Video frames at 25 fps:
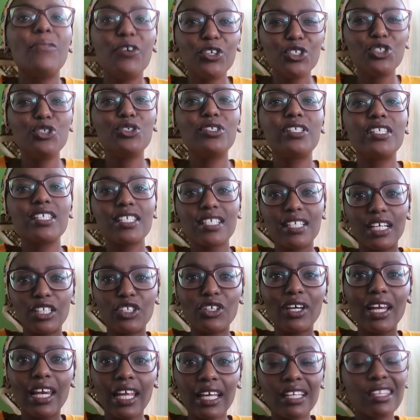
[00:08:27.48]
Duties the
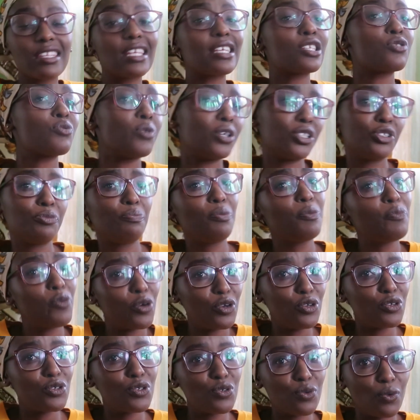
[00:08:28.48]
toilet, that's what
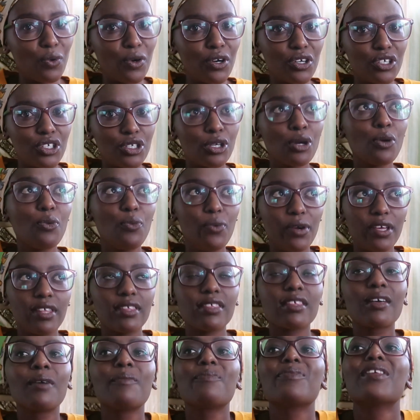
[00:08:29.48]
people used to wash
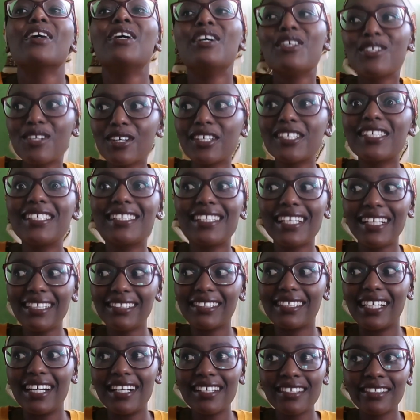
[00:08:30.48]
with. So she
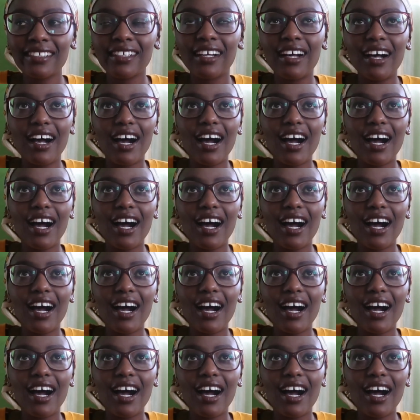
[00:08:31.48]
tells us,